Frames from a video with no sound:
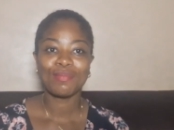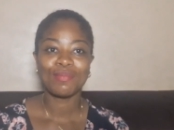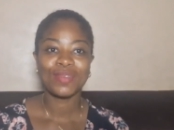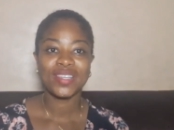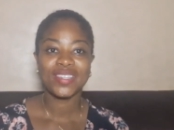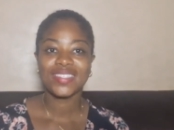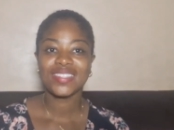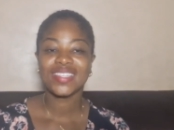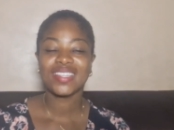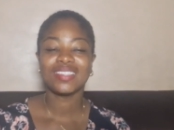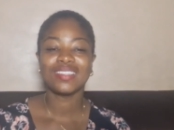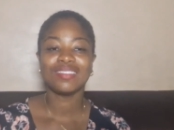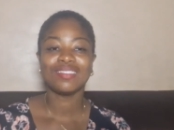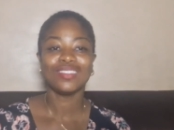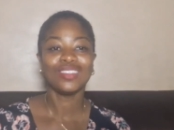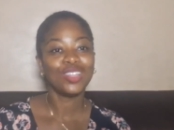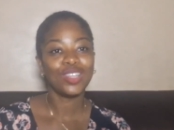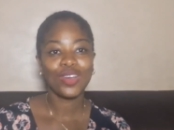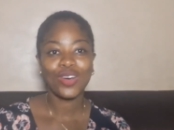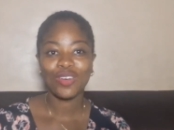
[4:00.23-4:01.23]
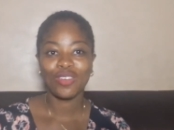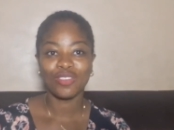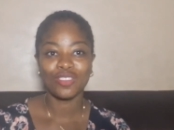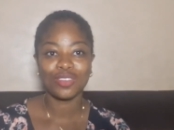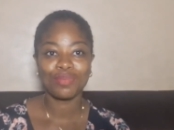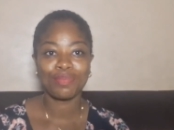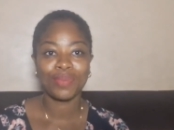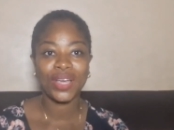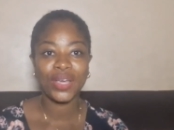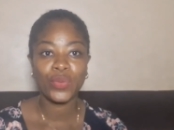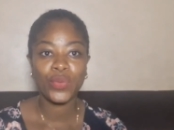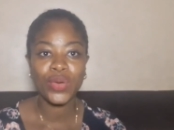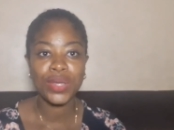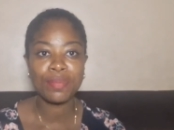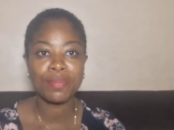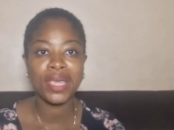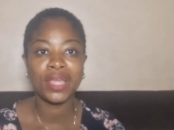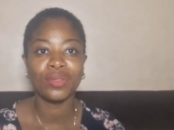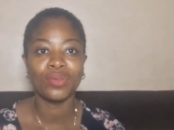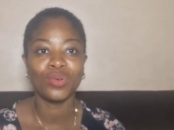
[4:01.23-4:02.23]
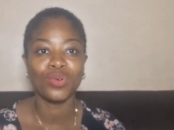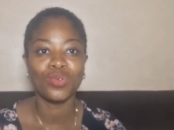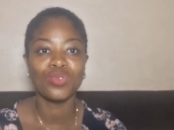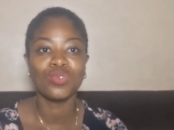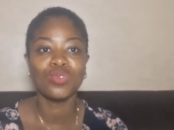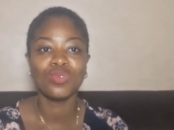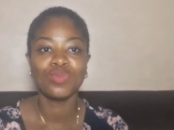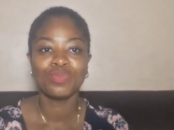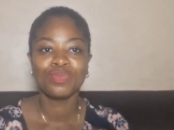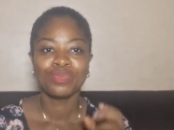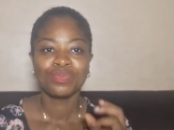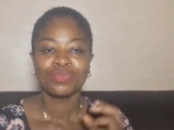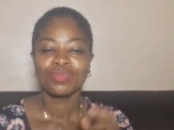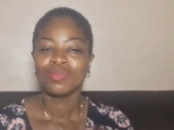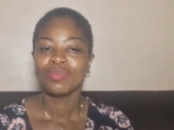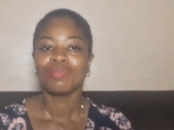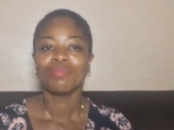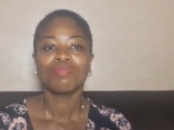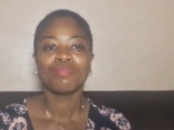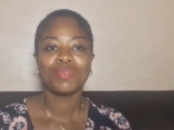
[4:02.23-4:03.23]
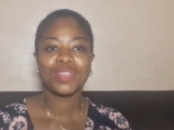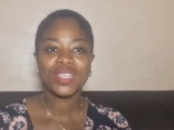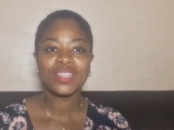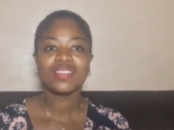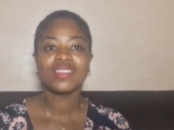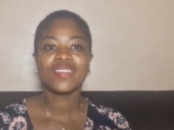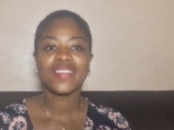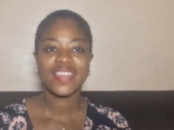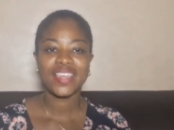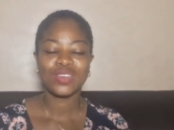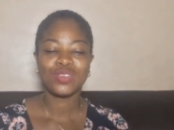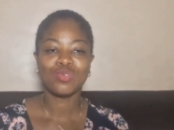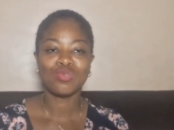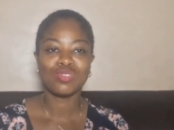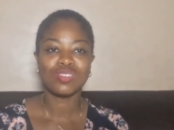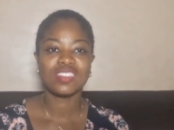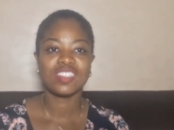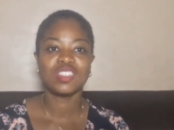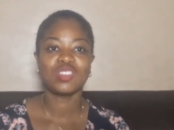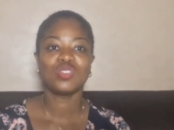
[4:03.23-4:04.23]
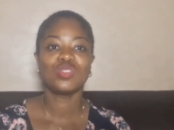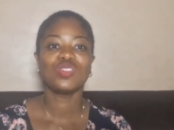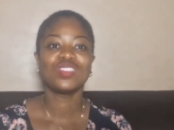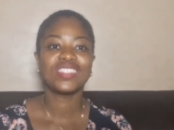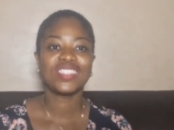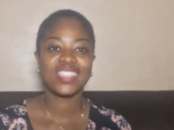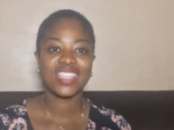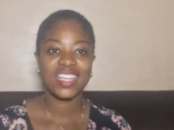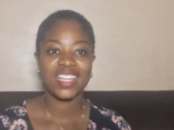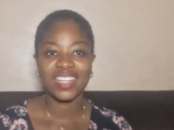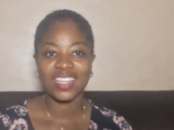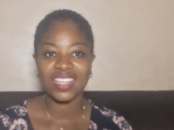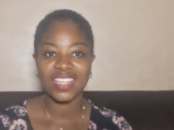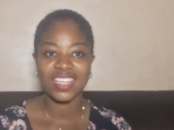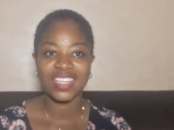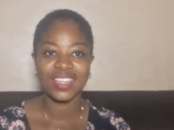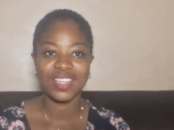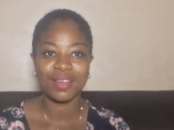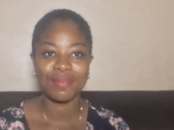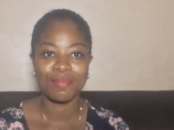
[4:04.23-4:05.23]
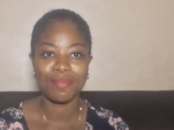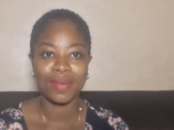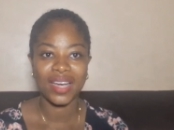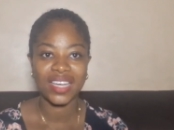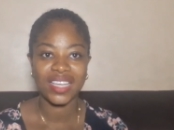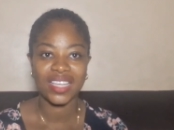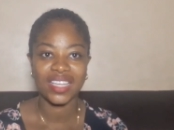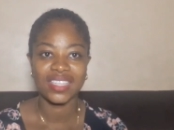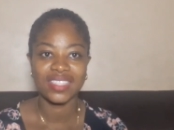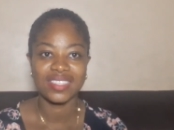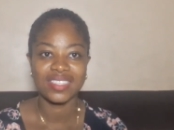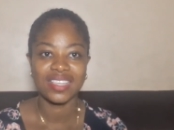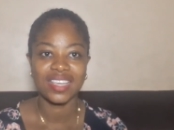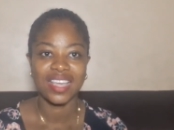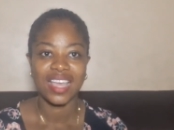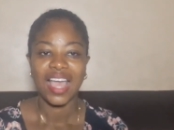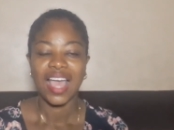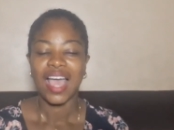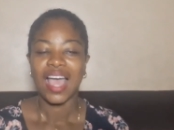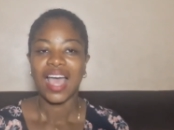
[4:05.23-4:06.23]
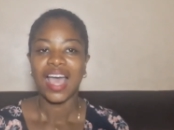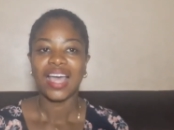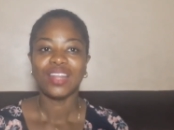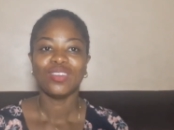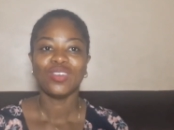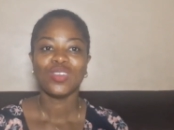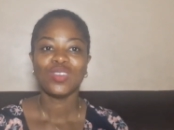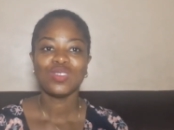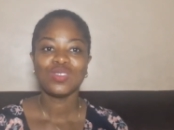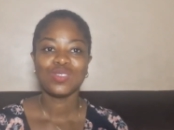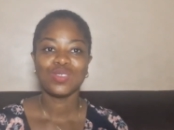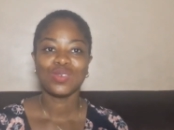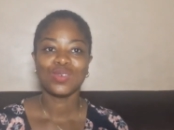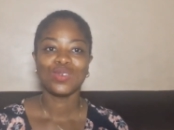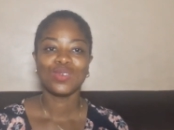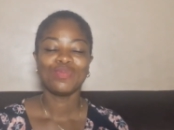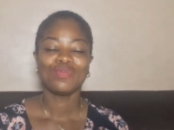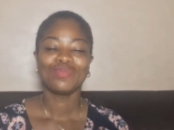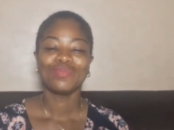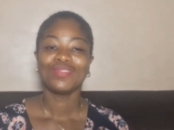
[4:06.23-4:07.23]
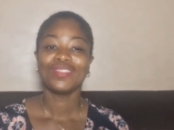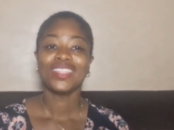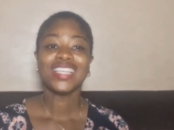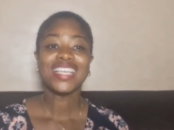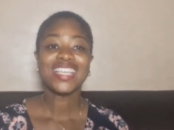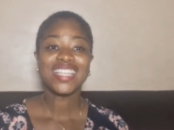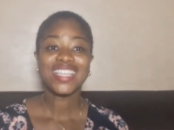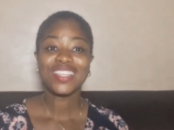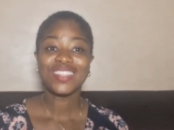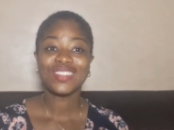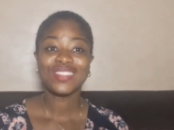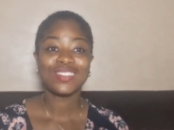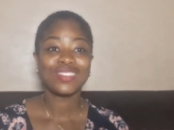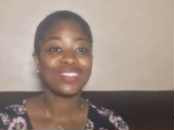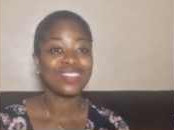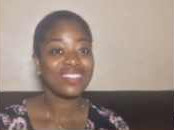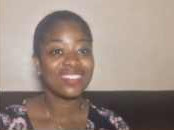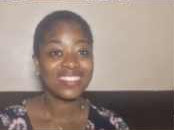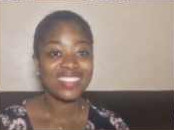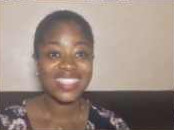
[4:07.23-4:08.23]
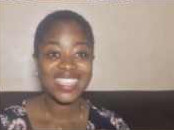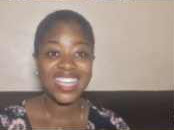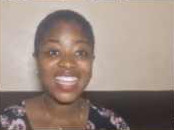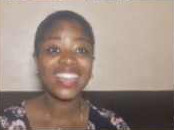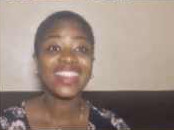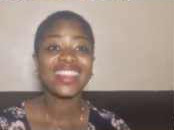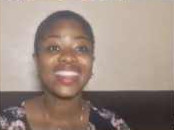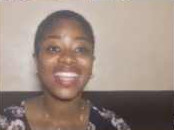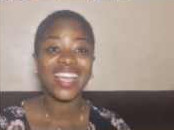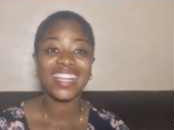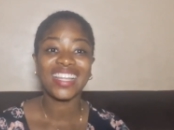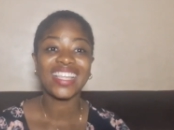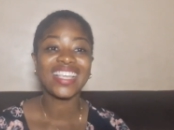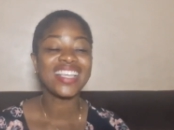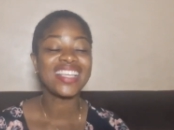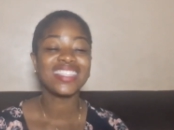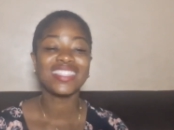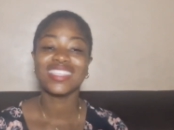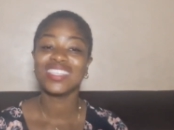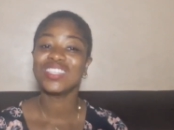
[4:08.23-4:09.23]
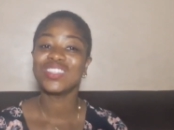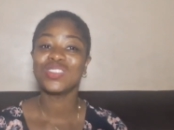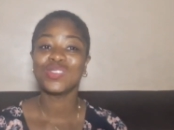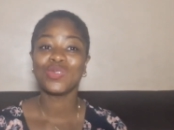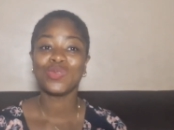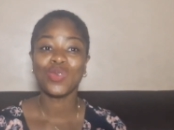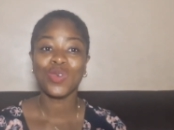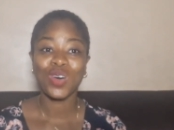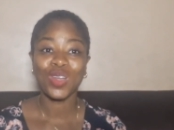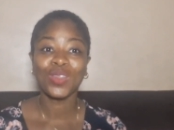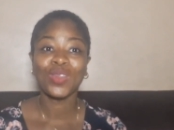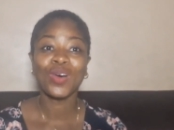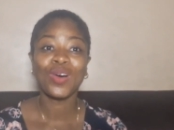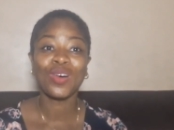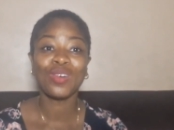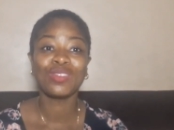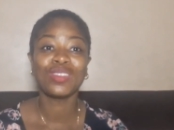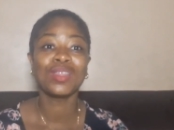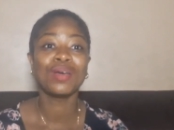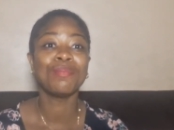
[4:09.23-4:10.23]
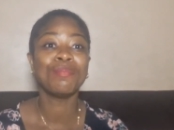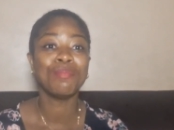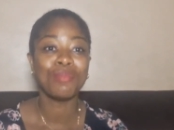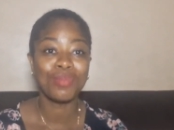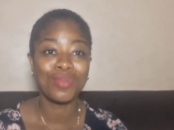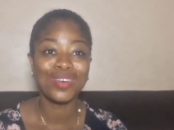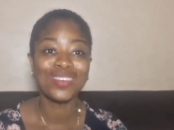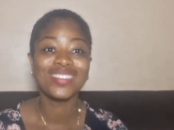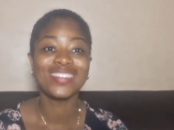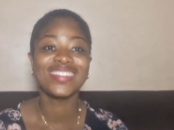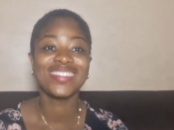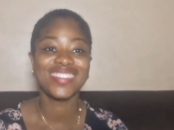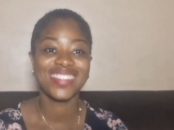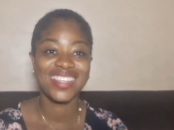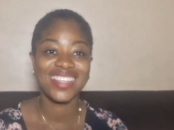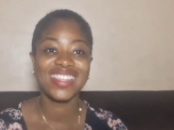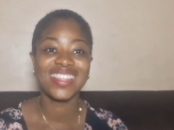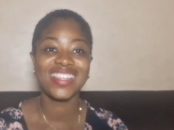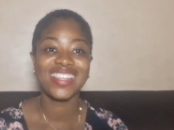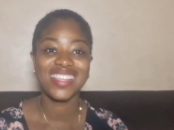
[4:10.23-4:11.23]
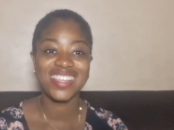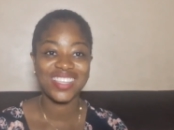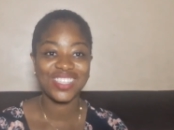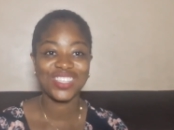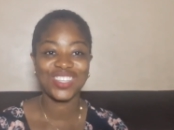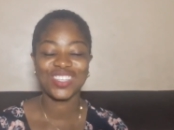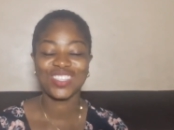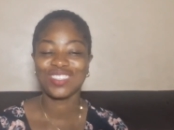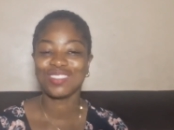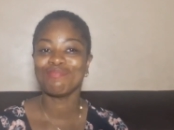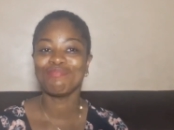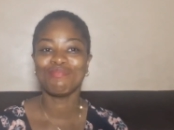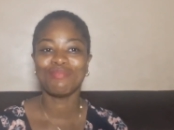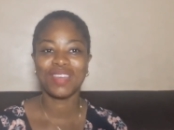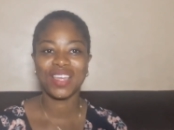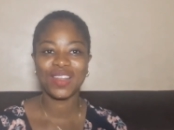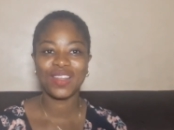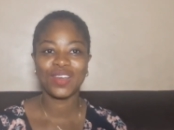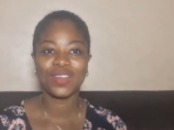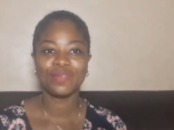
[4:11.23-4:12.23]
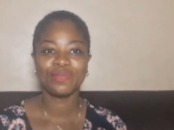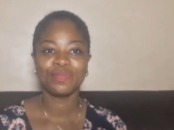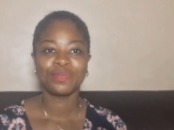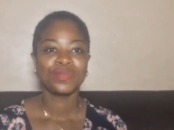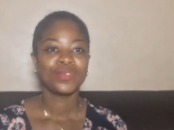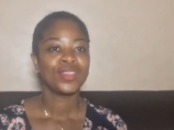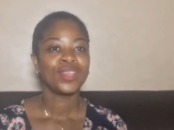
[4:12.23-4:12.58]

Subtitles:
makes it loved by women who peel egusi to sell in the market. And also, it is said that it is one of the most delicious melon.